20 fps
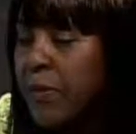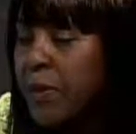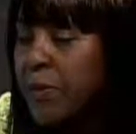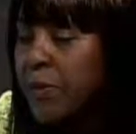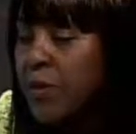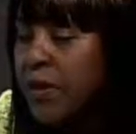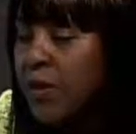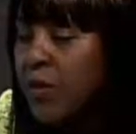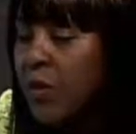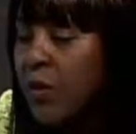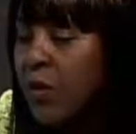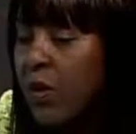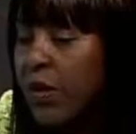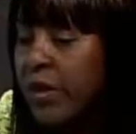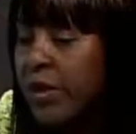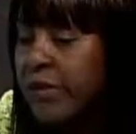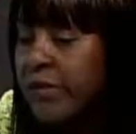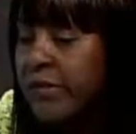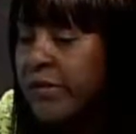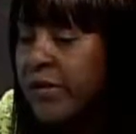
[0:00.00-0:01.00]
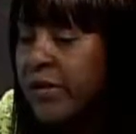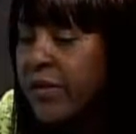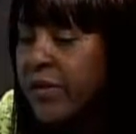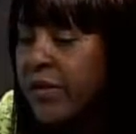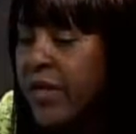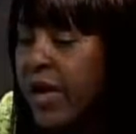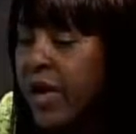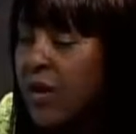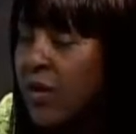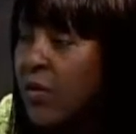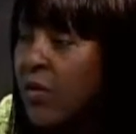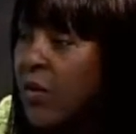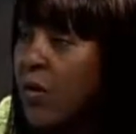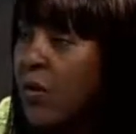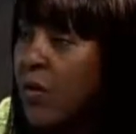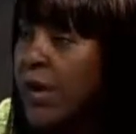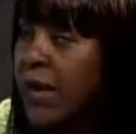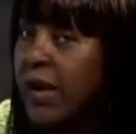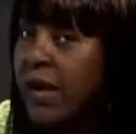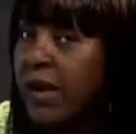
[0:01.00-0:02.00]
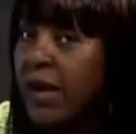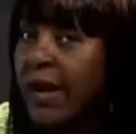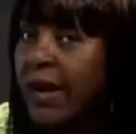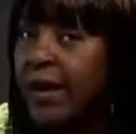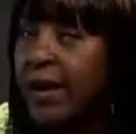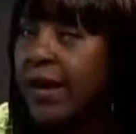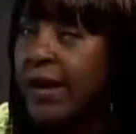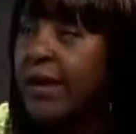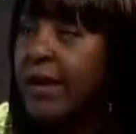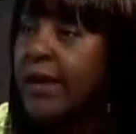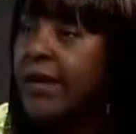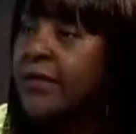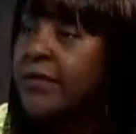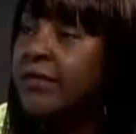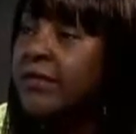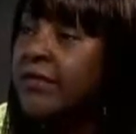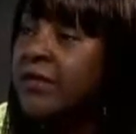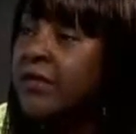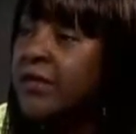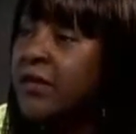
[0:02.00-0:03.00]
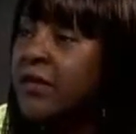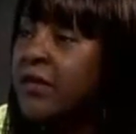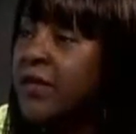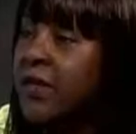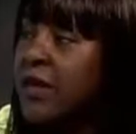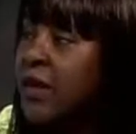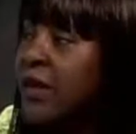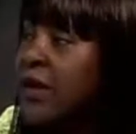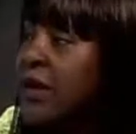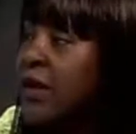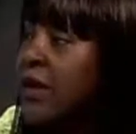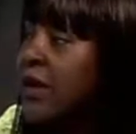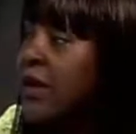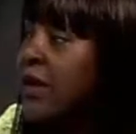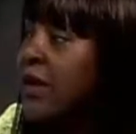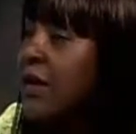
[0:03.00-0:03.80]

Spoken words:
because they are going against the